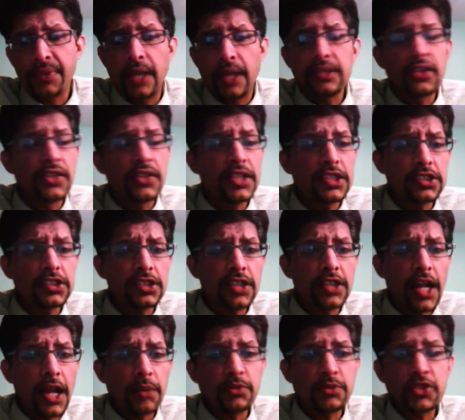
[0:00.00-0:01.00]
And the reason
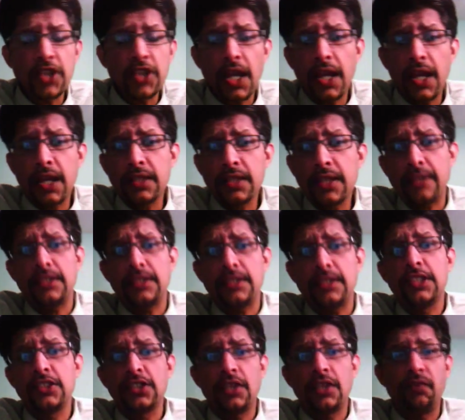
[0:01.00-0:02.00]
that I'm saying that
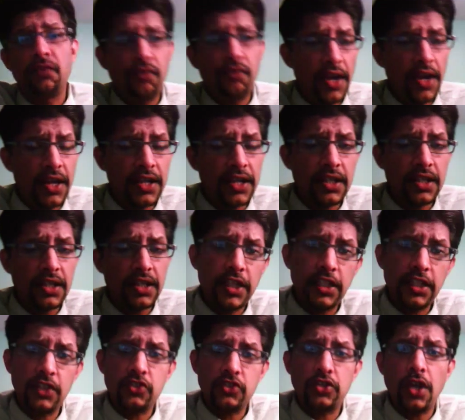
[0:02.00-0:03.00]
it is a
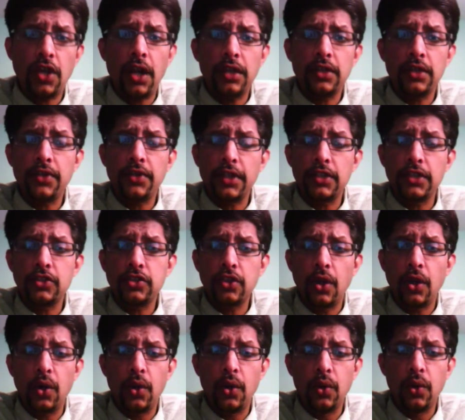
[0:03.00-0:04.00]
very exciting cricket
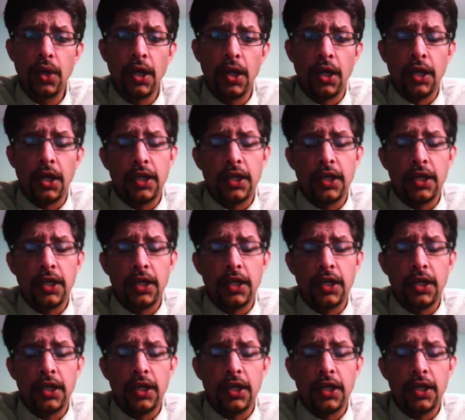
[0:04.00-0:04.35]
show